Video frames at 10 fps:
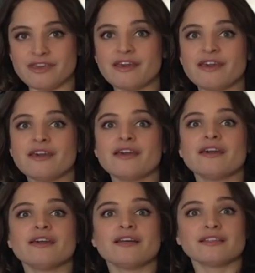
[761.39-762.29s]
the
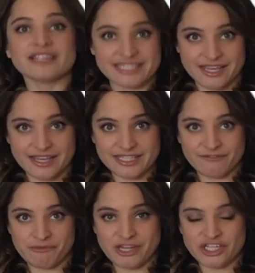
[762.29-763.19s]
listings
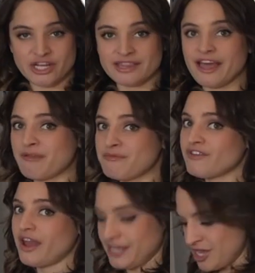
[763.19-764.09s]
information online, we've
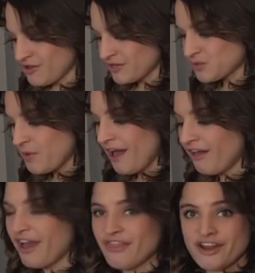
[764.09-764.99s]
got it here as
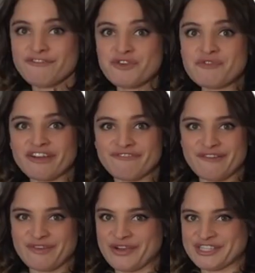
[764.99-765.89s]
well, and then a few of our
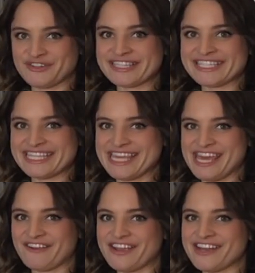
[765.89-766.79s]
favorite restaurants in
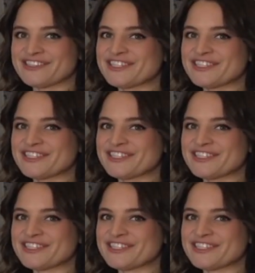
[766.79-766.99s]
the area.